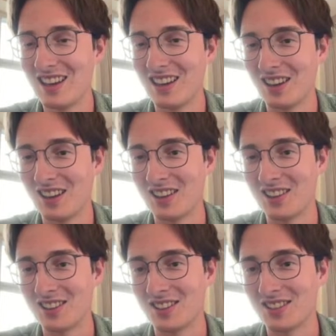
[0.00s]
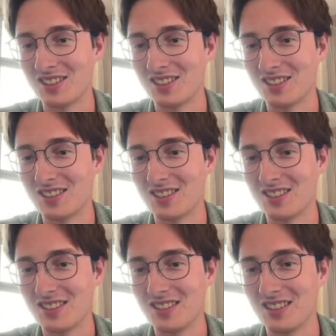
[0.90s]
And
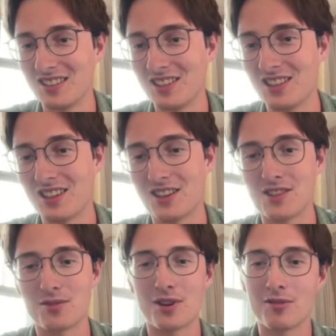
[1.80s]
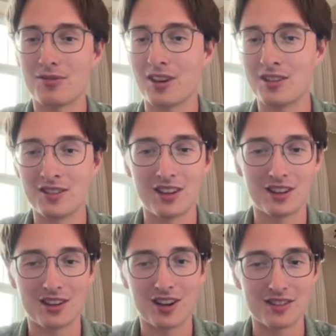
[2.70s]
yeah, guys, if you have any
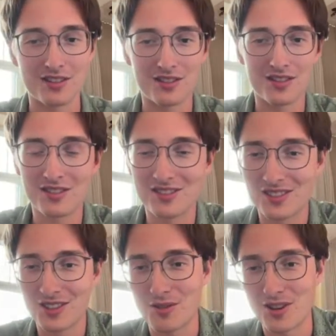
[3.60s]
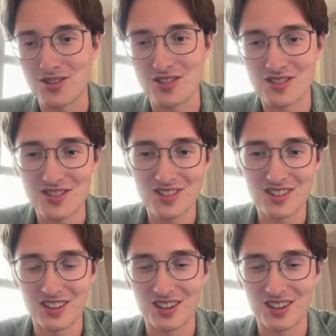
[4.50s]
like last questions,